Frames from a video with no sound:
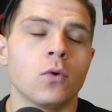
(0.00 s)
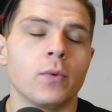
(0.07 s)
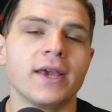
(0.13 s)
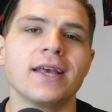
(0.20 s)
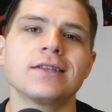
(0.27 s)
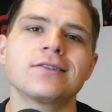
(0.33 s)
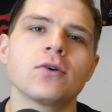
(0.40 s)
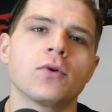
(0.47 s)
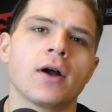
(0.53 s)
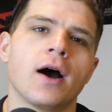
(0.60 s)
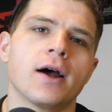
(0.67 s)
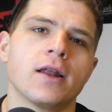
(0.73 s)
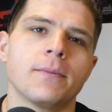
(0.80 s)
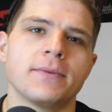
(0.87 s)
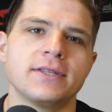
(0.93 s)
We get so
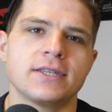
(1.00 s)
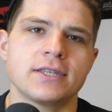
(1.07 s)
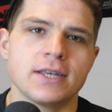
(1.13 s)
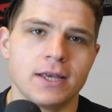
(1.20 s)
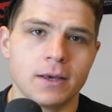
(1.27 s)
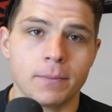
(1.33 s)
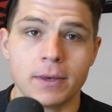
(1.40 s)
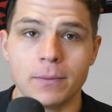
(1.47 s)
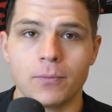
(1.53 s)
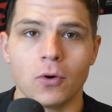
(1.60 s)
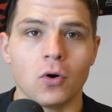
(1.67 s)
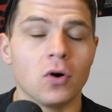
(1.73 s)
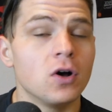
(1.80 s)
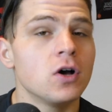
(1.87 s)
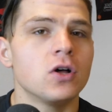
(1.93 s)
caught up in seeing
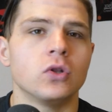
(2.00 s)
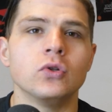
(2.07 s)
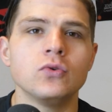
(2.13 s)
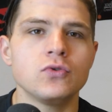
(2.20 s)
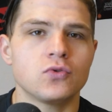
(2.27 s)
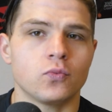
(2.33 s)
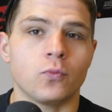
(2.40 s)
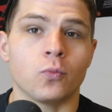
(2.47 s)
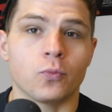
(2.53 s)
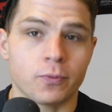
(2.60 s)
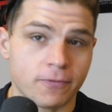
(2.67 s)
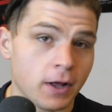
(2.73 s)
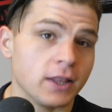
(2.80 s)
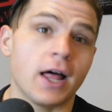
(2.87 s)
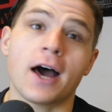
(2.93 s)
people lose
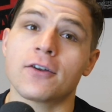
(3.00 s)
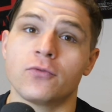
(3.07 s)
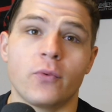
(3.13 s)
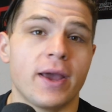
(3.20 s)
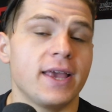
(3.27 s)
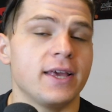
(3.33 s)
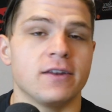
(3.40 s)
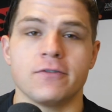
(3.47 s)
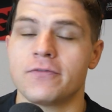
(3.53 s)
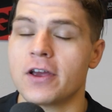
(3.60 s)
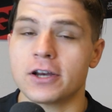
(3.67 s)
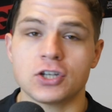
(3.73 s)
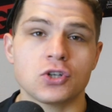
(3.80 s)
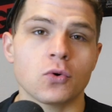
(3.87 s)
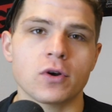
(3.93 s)
a lot of weight in a
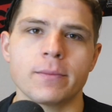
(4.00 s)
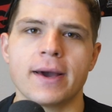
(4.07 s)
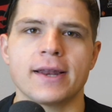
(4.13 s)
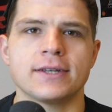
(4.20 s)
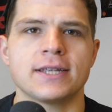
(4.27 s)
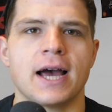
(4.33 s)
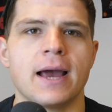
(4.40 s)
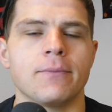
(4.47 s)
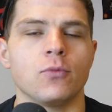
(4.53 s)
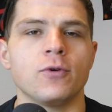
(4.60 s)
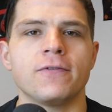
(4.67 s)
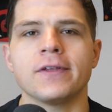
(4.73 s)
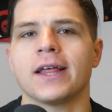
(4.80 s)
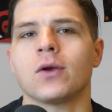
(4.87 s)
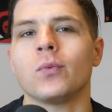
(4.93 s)
very short amount of time,
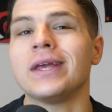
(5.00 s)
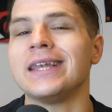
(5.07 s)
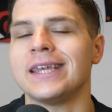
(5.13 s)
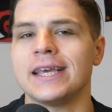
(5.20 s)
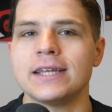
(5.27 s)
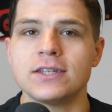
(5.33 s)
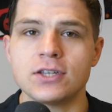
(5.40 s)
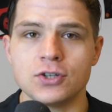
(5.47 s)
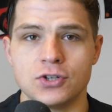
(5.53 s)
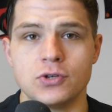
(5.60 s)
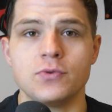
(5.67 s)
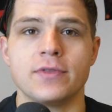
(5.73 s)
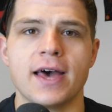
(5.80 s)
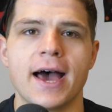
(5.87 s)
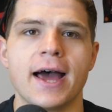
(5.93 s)
we feel like we need to
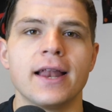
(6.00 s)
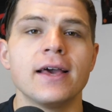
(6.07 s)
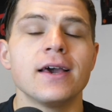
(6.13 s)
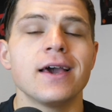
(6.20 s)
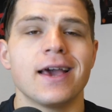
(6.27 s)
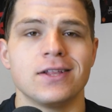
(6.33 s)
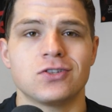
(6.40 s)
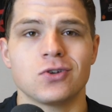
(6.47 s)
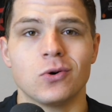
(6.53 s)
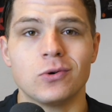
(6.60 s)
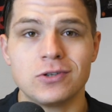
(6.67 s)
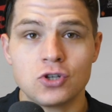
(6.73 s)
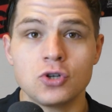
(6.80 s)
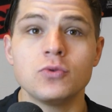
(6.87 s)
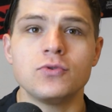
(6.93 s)
do that. And
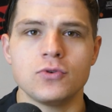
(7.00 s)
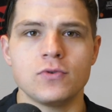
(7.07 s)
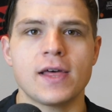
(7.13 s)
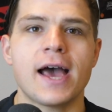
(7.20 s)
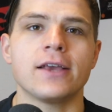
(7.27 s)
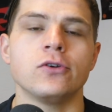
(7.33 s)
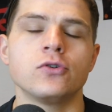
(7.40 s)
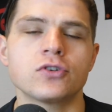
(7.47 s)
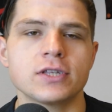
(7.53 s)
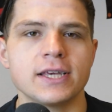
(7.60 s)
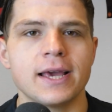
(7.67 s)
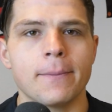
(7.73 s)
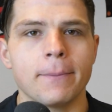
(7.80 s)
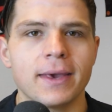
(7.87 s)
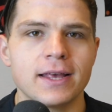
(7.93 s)
so to do that,
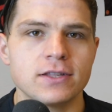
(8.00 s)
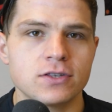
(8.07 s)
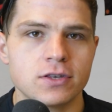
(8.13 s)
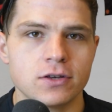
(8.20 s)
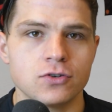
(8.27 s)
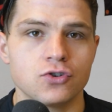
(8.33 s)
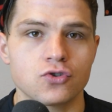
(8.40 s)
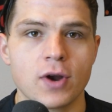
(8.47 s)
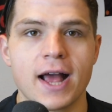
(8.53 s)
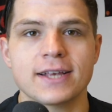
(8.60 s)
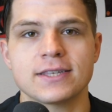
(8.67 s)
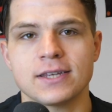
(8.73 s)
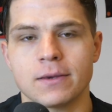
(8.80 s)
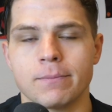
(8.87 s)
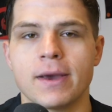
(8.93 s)
usually it means
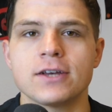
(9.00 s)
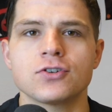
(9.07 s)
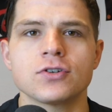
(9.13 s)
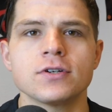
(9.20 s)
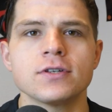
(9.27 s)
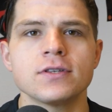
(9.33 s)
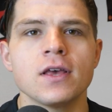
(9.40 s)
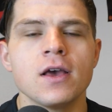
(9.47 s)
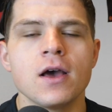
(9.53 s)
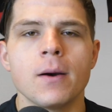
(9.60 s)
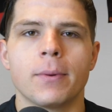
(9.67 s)
drastic measures.